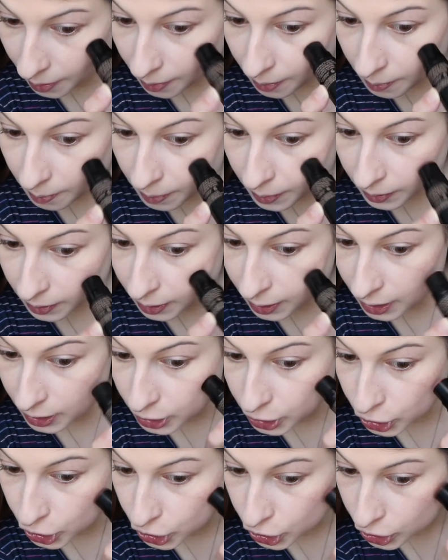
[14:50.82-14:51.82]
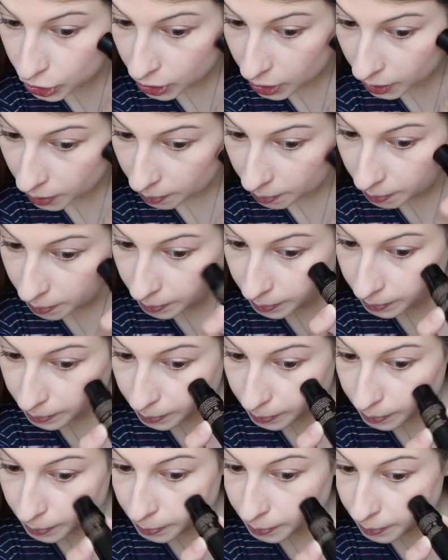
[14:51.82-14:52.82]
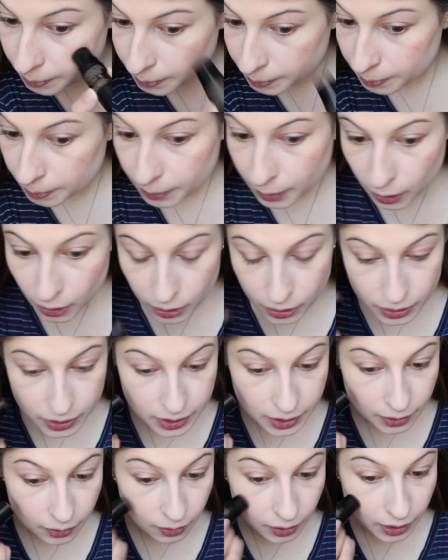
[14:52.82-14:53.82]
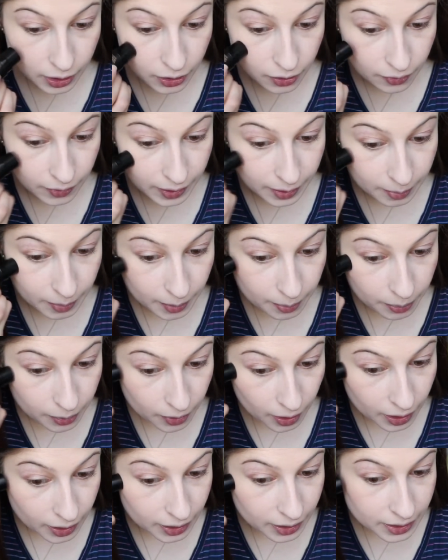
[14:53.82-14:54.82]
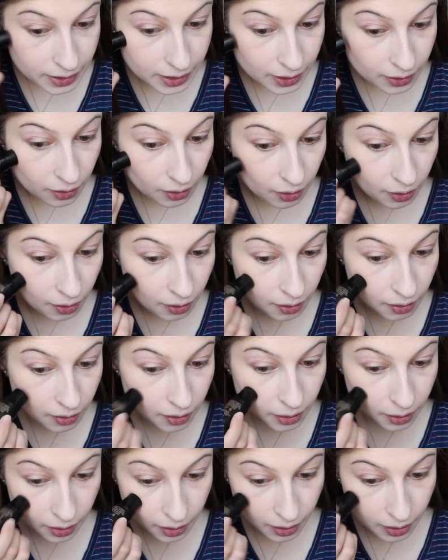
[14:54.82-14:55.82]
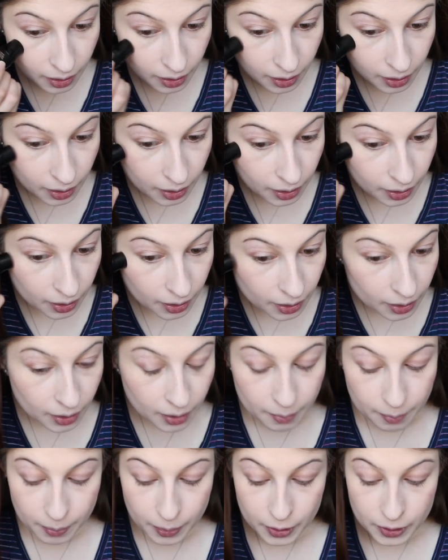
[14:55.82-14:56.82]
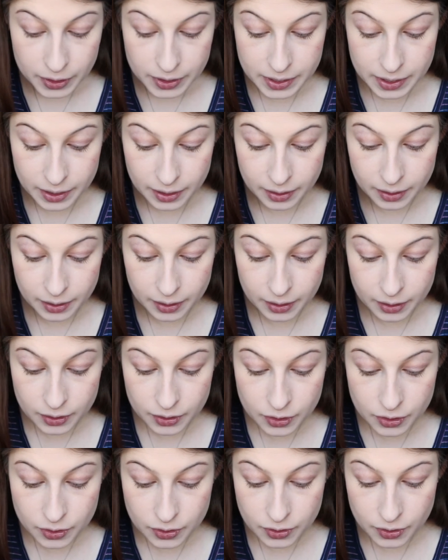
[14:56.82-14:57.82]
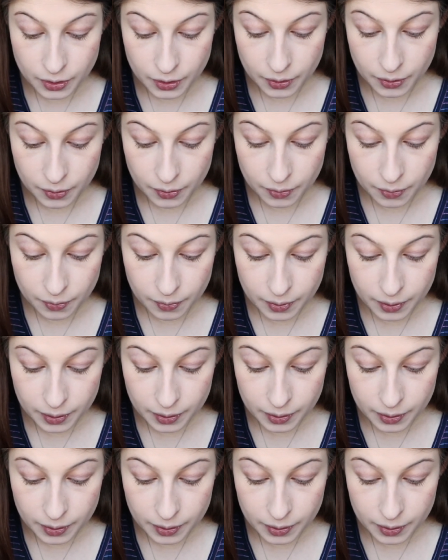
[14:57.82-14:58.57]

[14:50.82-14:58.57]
blush person or a cream product at all person. So